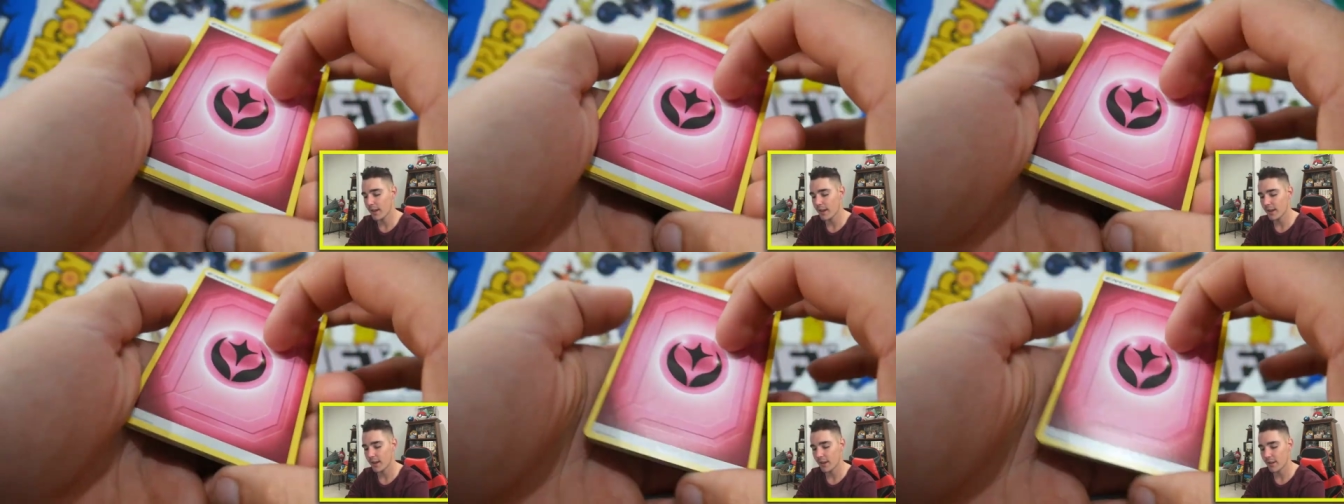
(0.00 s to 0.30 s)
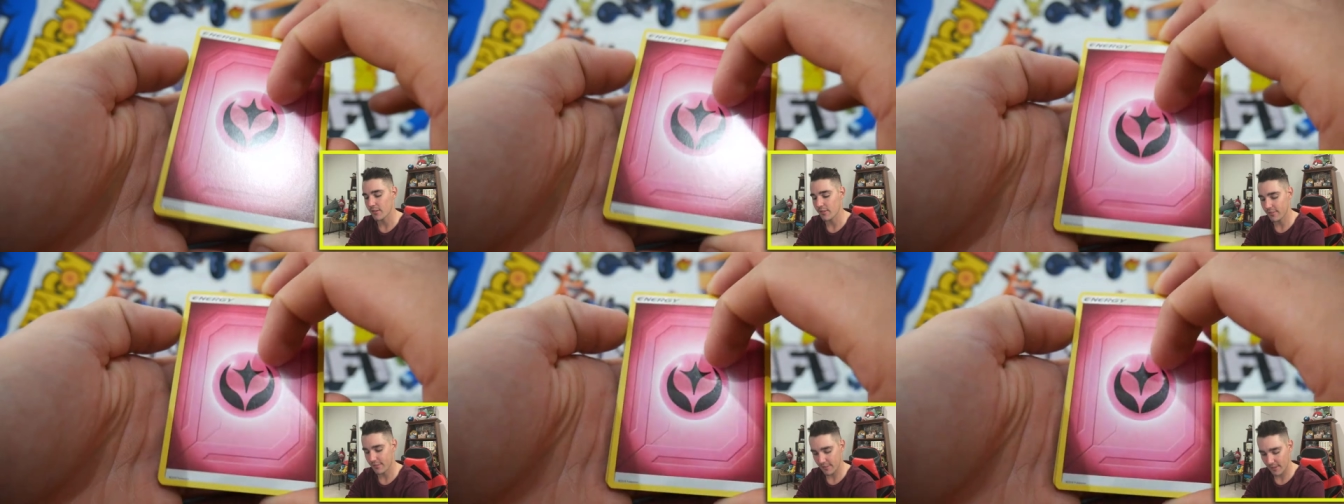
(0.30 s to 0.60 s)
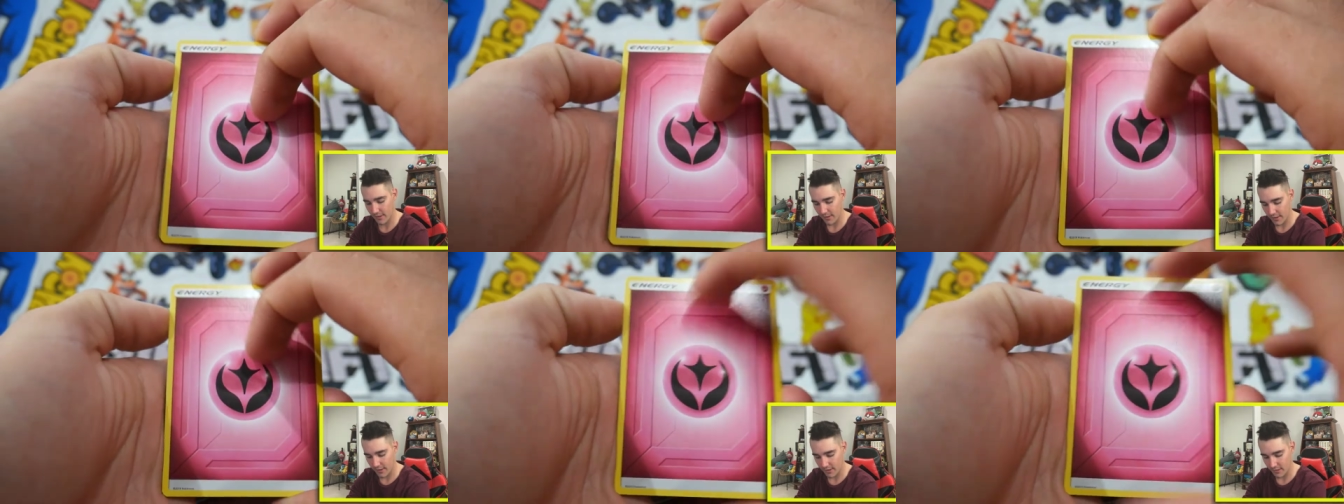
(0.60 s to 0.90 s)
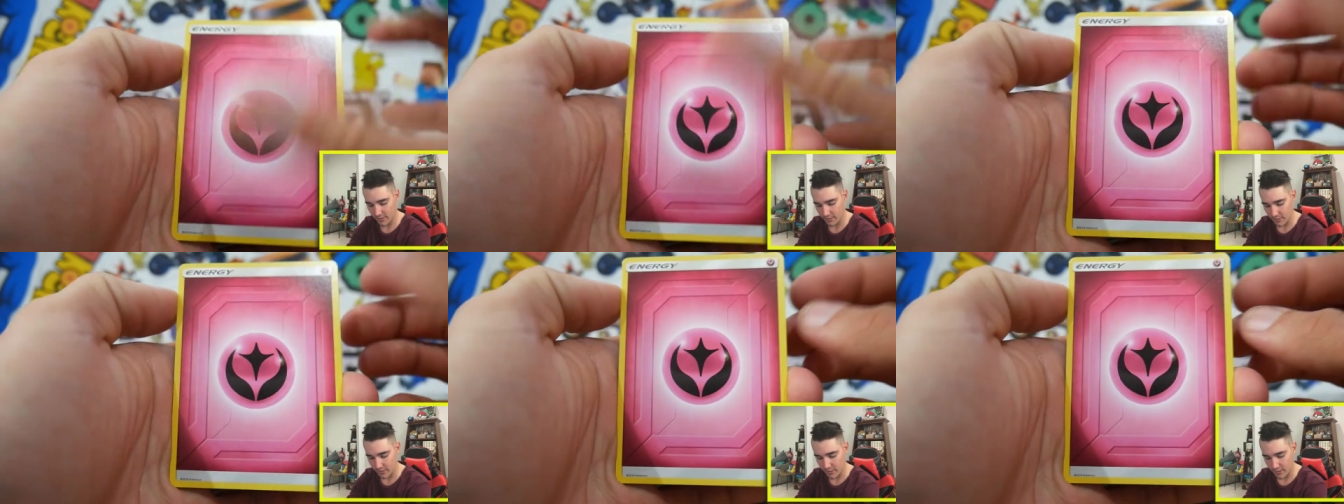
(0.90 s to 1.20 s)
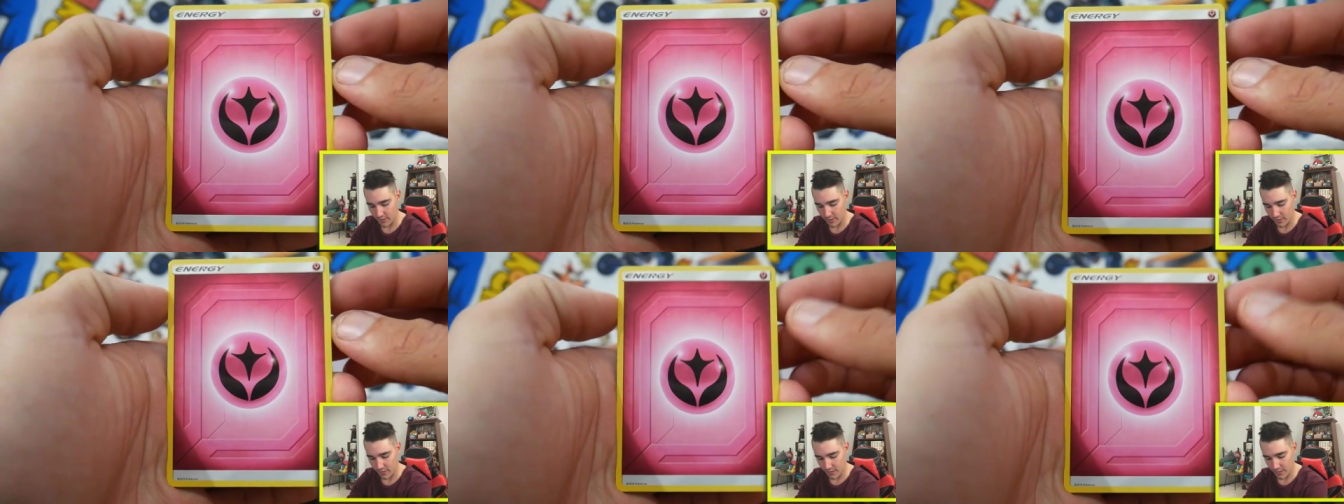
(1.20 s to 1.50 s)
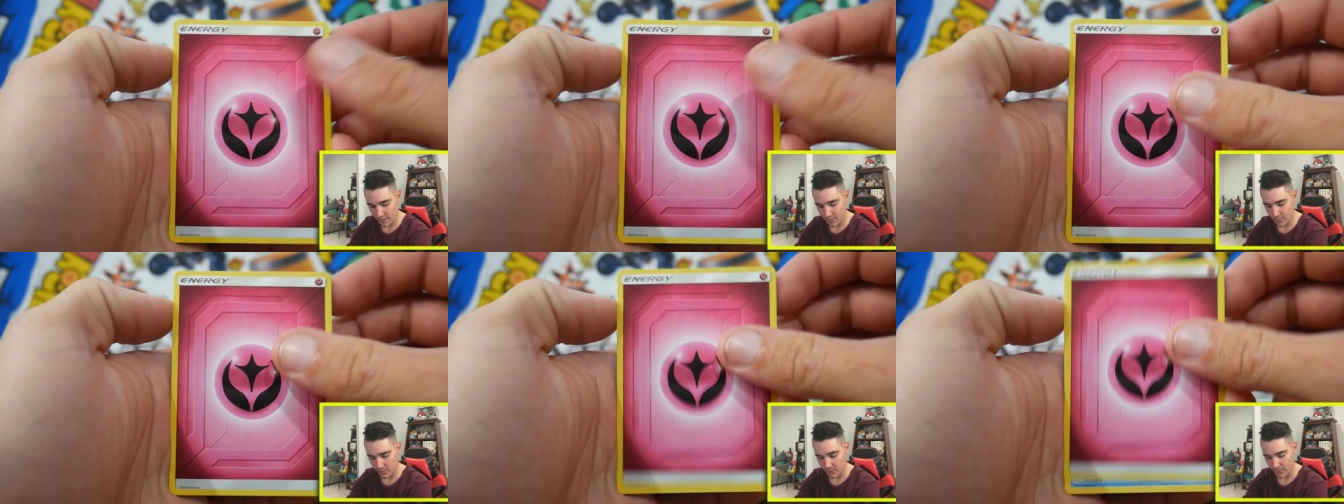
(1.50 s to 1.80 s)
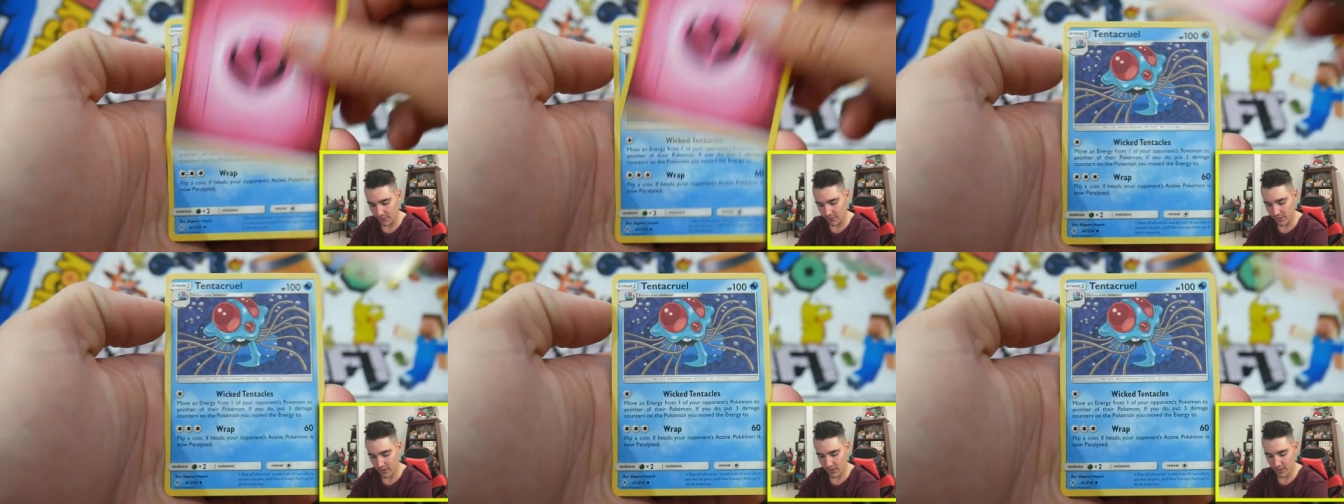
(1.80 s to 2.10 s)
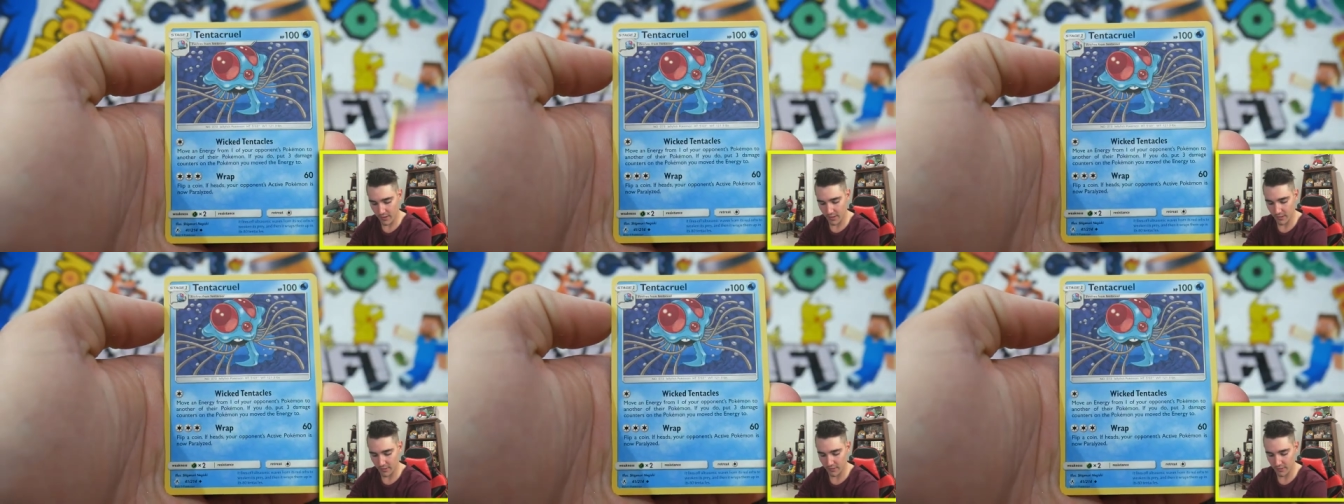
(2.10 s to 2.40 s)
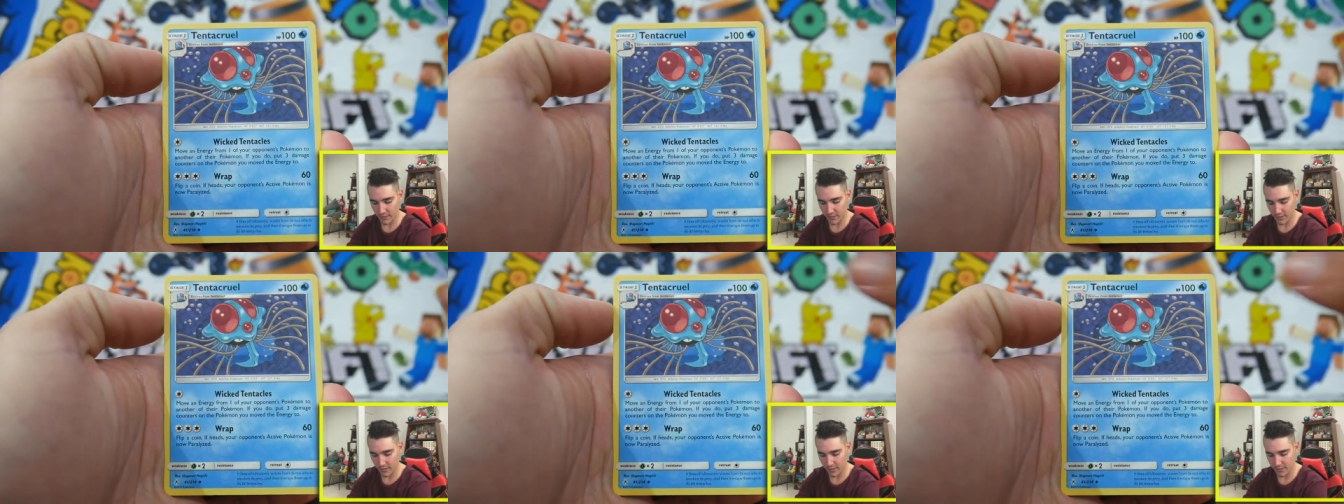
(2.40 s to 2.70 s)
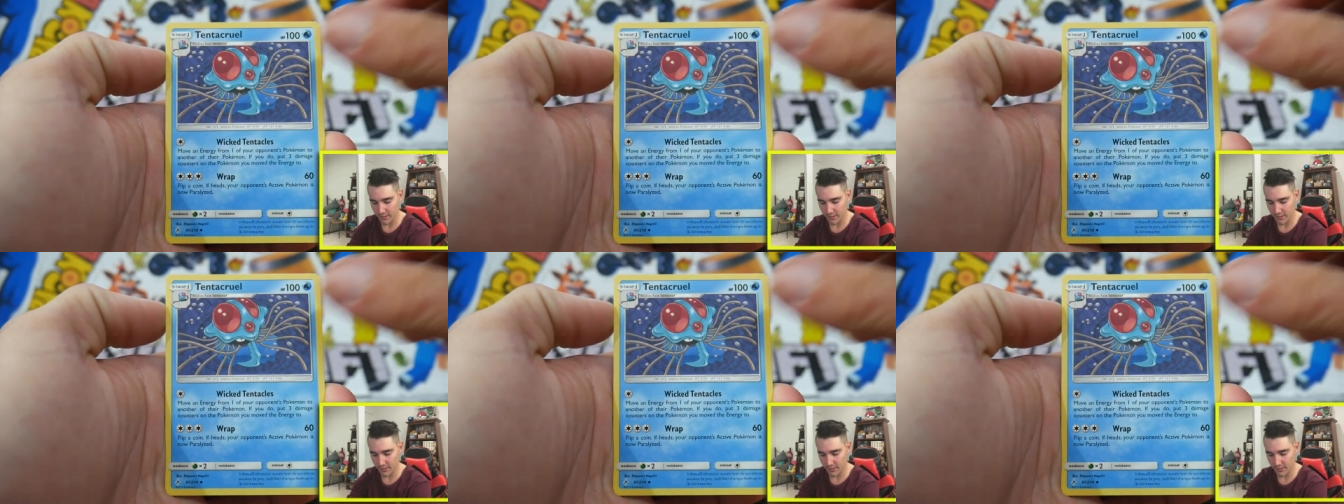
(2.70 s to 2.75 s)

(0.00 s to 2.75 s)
A fairy energy. So we have fairy energy,